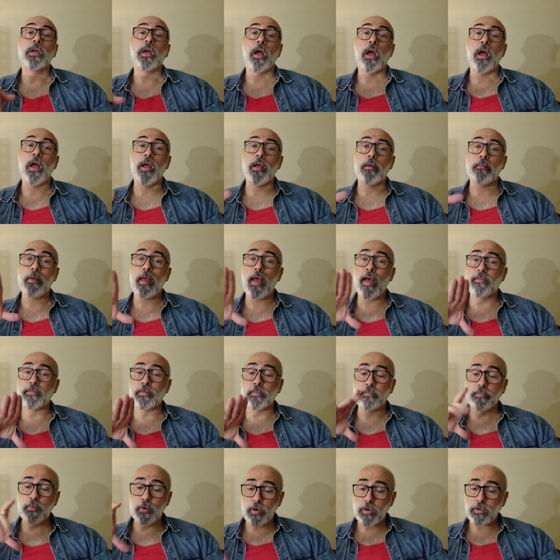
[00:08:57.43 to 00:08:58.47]
Have a
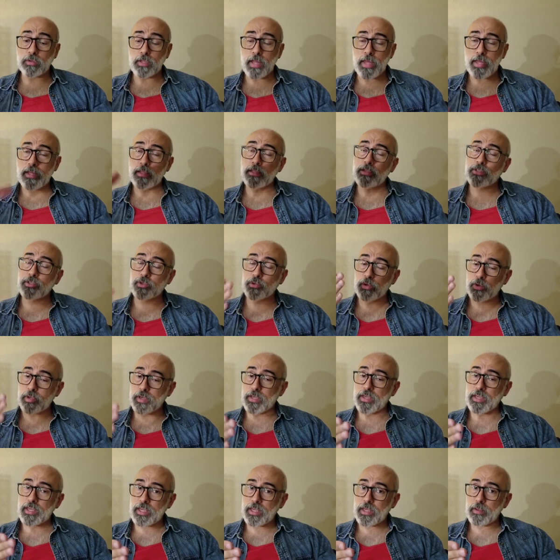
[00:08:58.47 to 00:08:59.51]
book light so you can
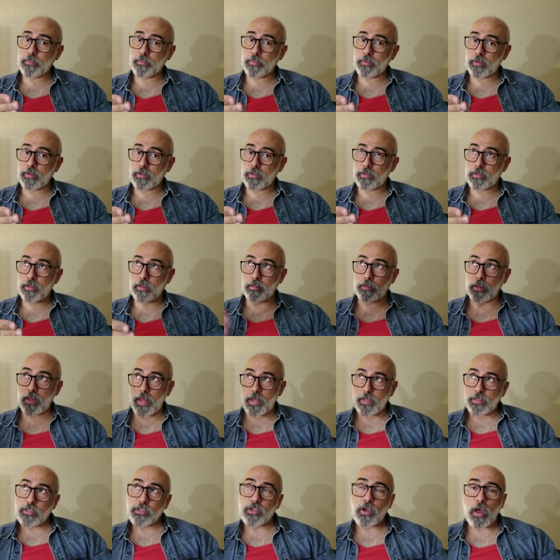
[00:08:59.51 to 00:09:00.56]
keep the
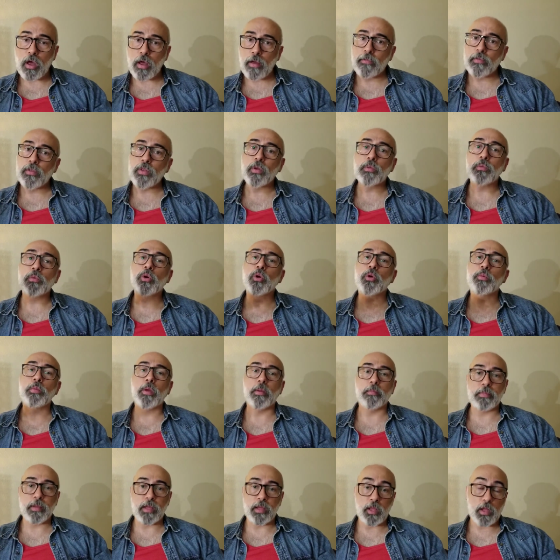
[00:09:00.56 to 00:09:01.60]
lights off in the room
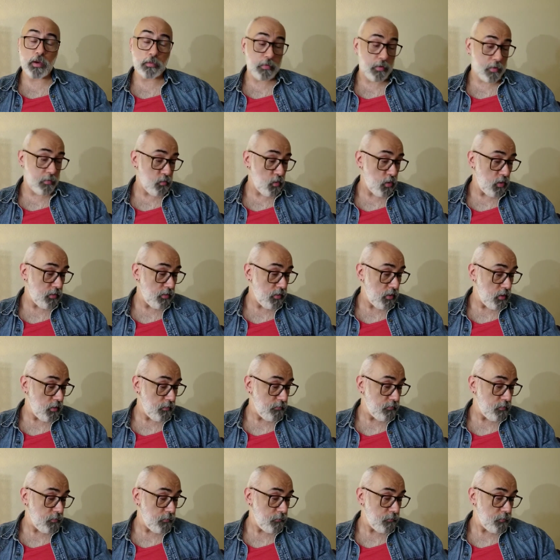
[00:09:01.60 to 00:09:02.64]
and be a little bit more
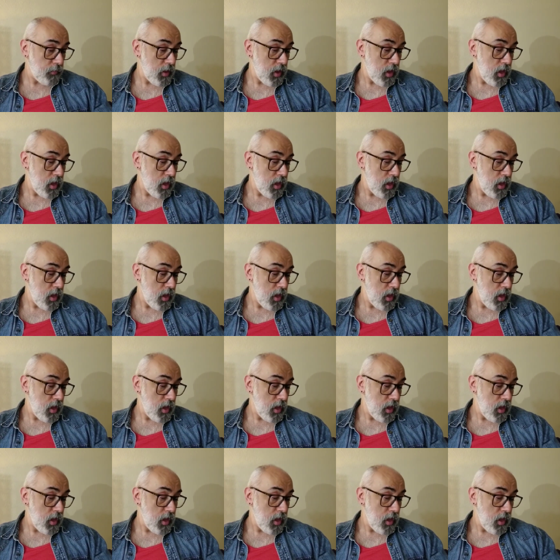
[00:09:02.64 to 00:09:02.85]
thoughtful.